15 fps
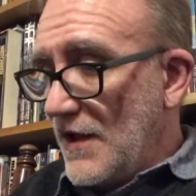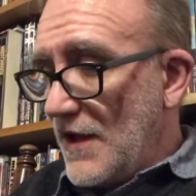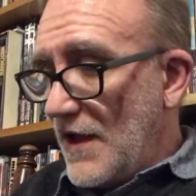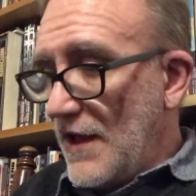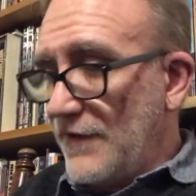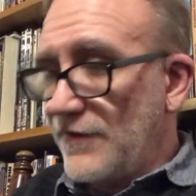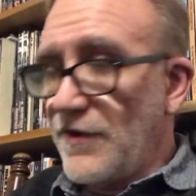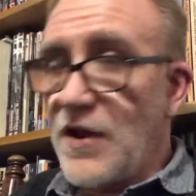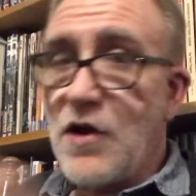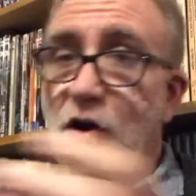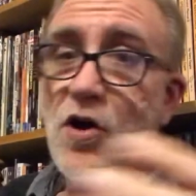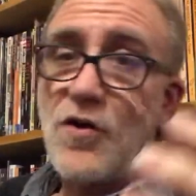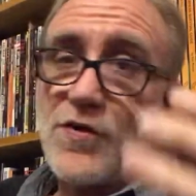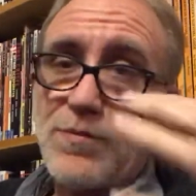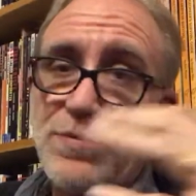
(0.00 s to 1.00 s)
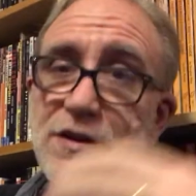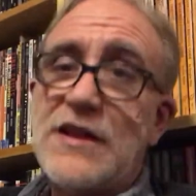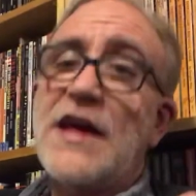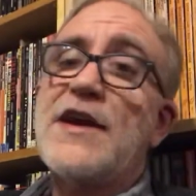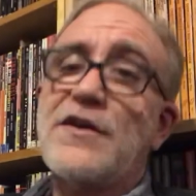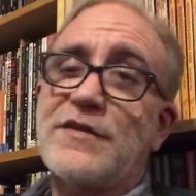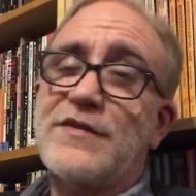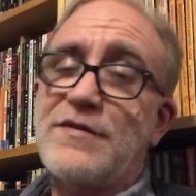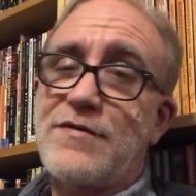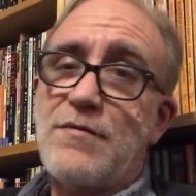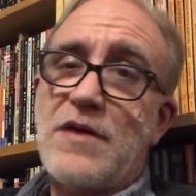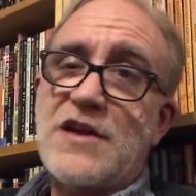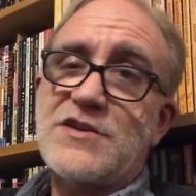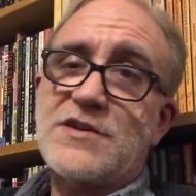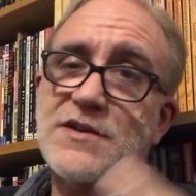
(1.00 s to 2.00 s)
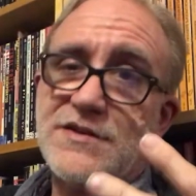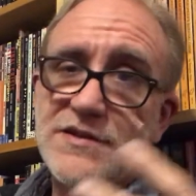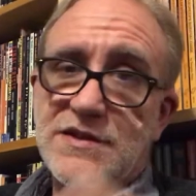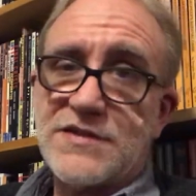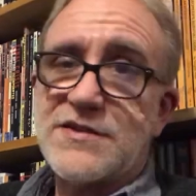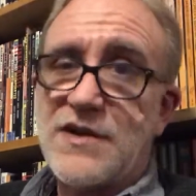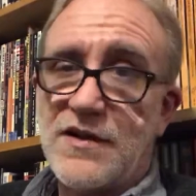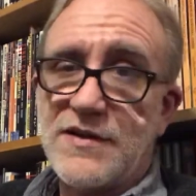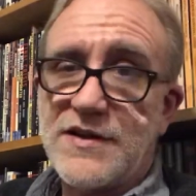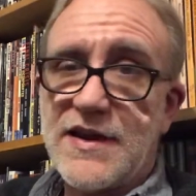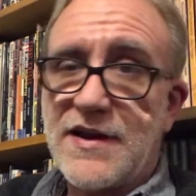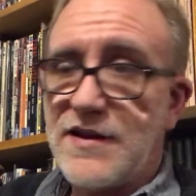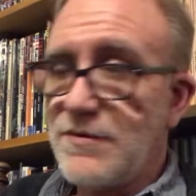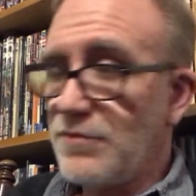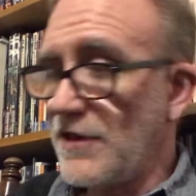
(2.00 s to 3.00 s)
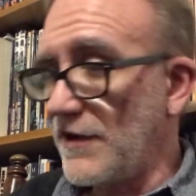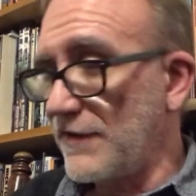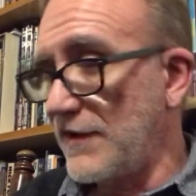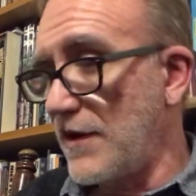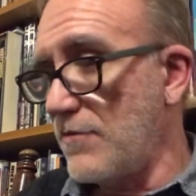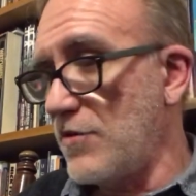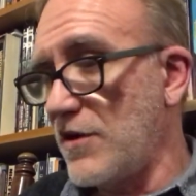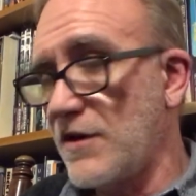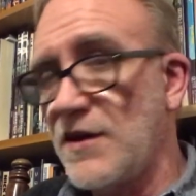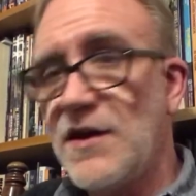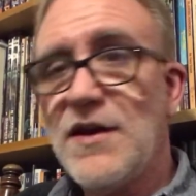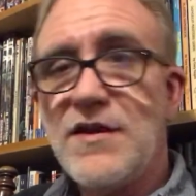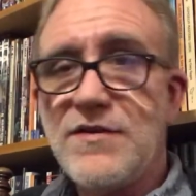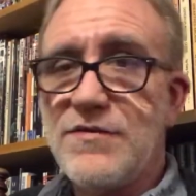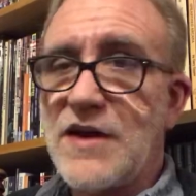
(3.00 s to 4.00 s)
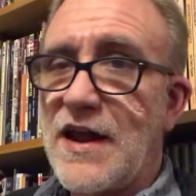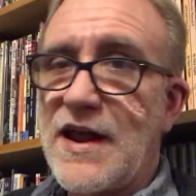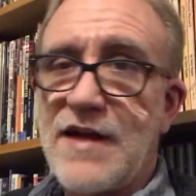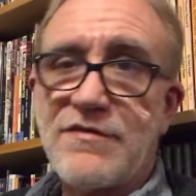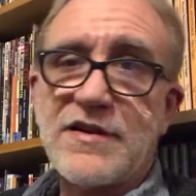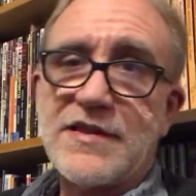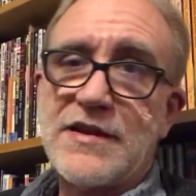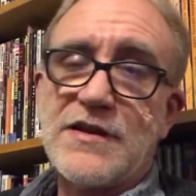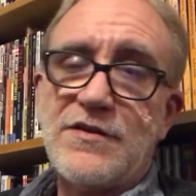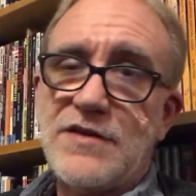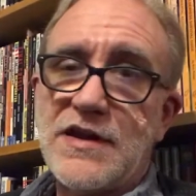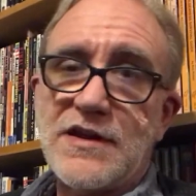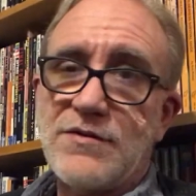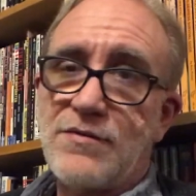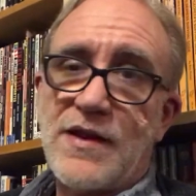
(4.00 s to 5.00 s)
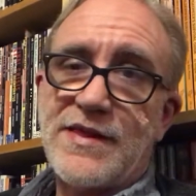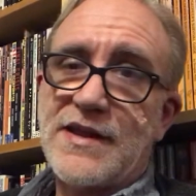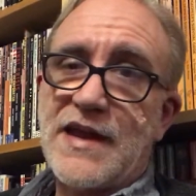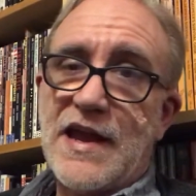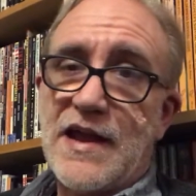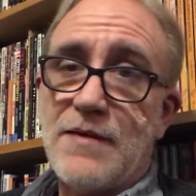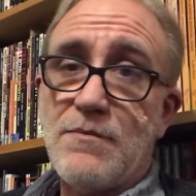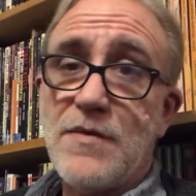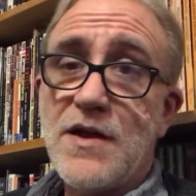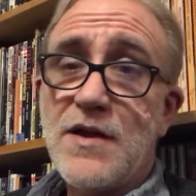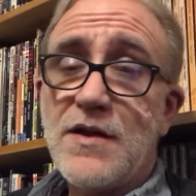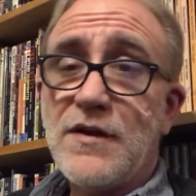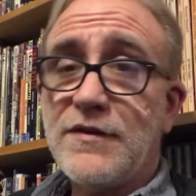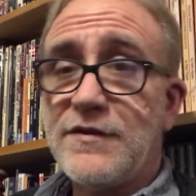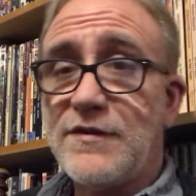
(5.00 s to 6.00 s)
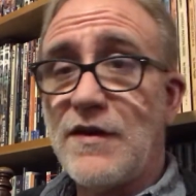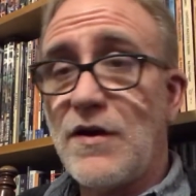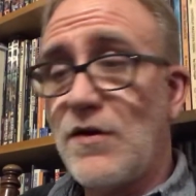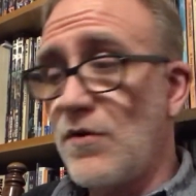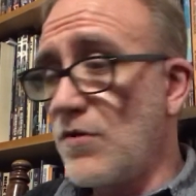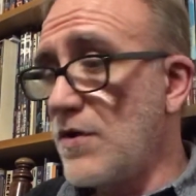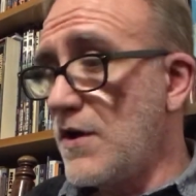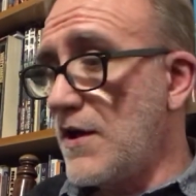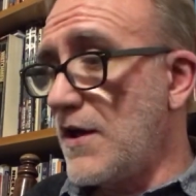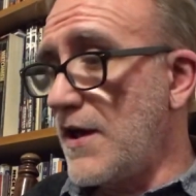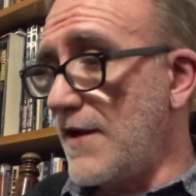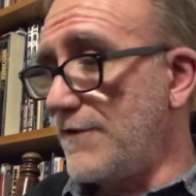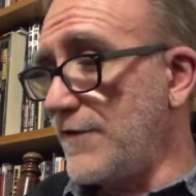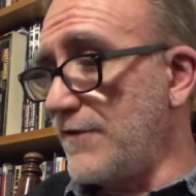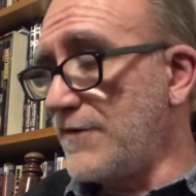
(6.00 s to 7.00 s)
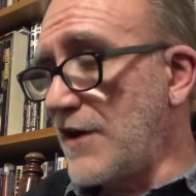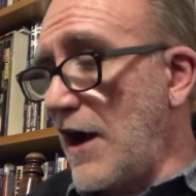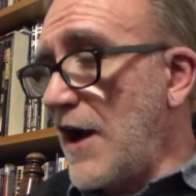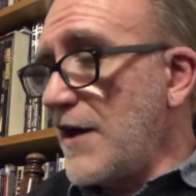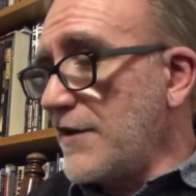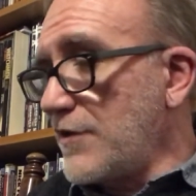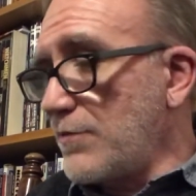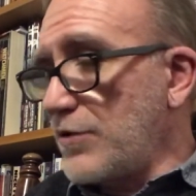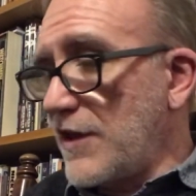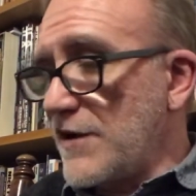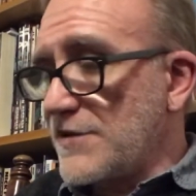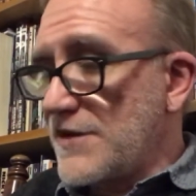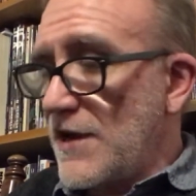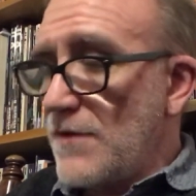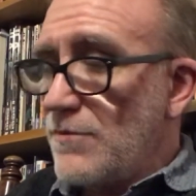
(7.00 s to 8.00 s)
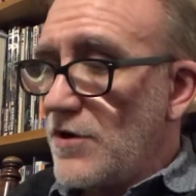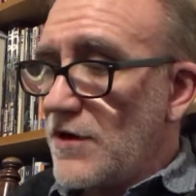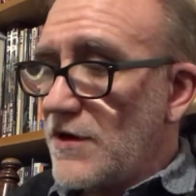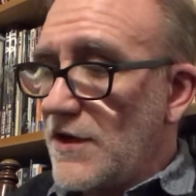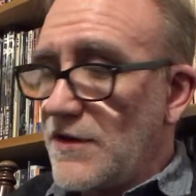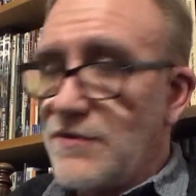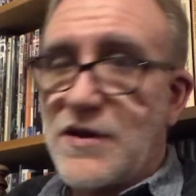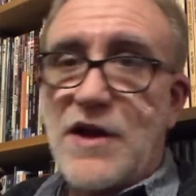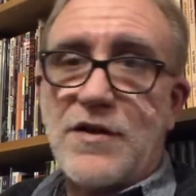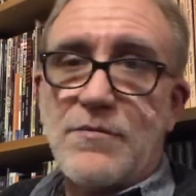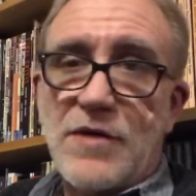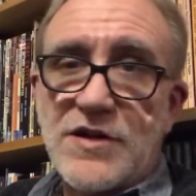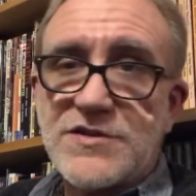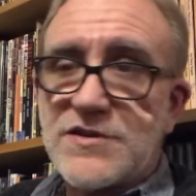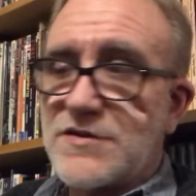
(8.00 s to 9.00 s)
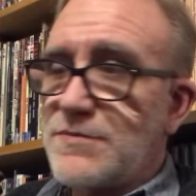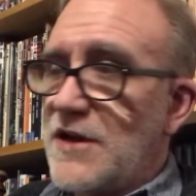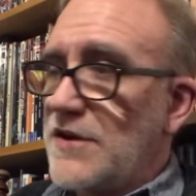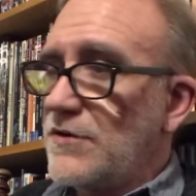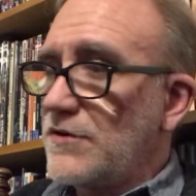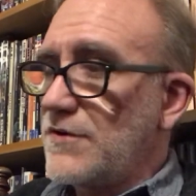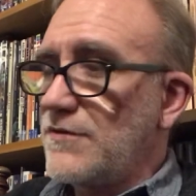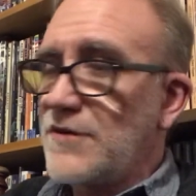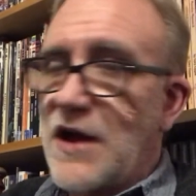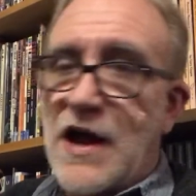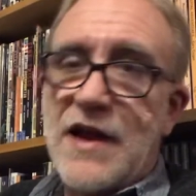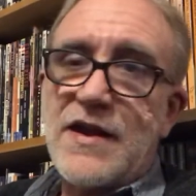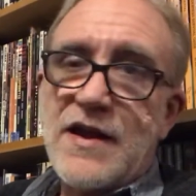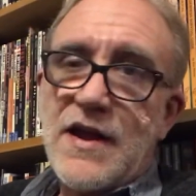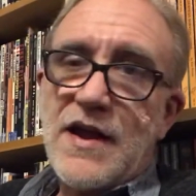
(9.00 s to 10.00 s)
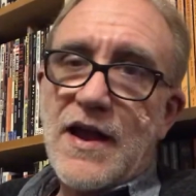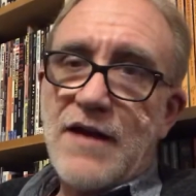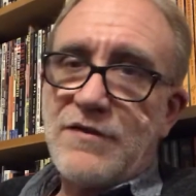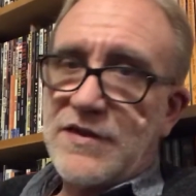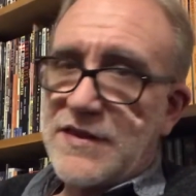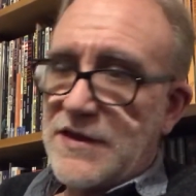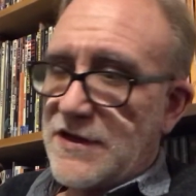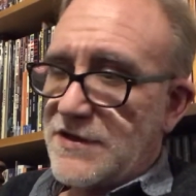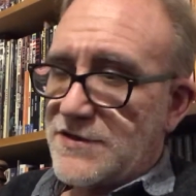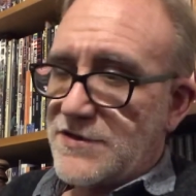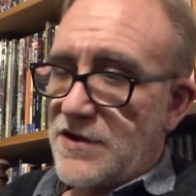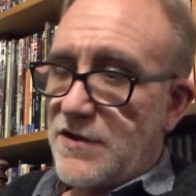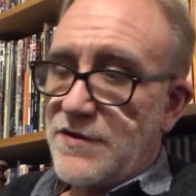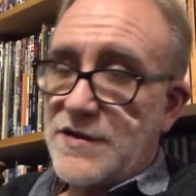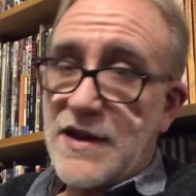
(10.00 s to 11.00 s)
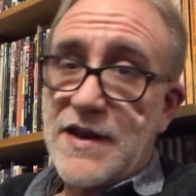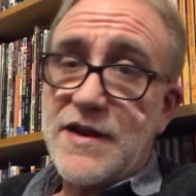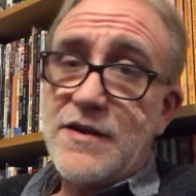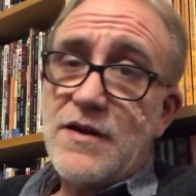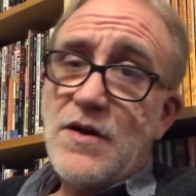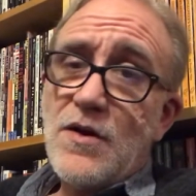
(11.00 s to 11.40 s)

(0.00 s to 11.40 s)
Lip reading: And so now all the players' information is consolidated in the player's handbook. You've got everything you need to run the game. So if you've got your player's handbook and you've got your monsters manual, you've got everything consolidated.